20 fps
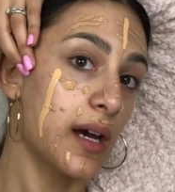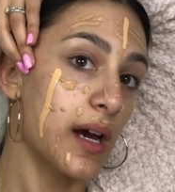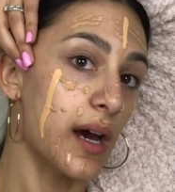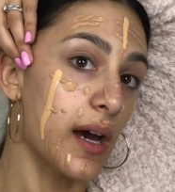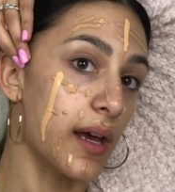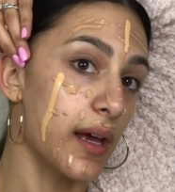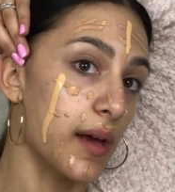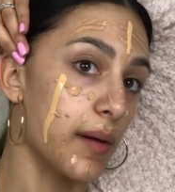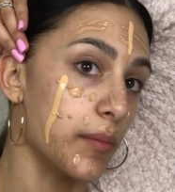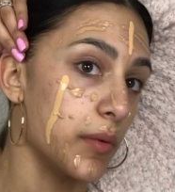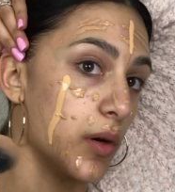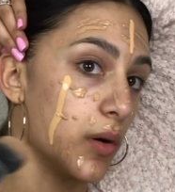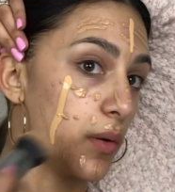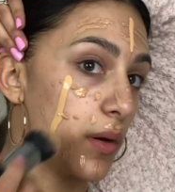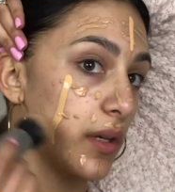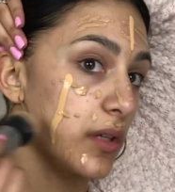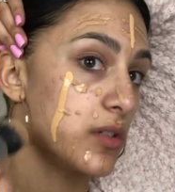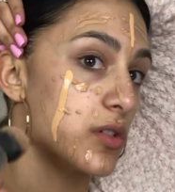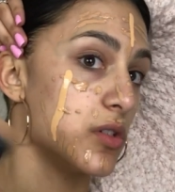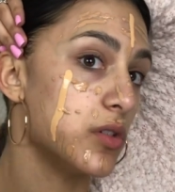I am
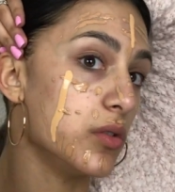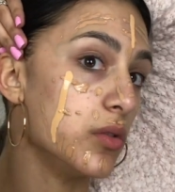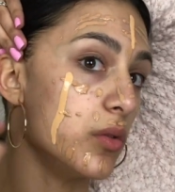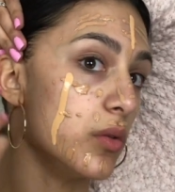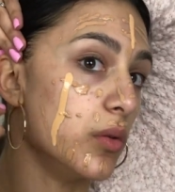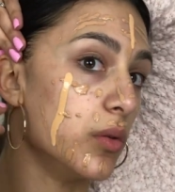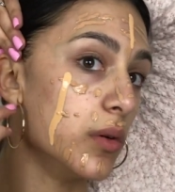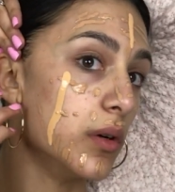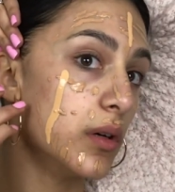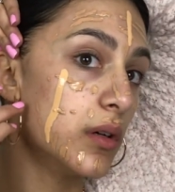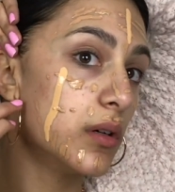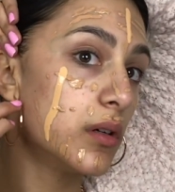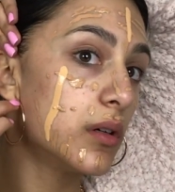going to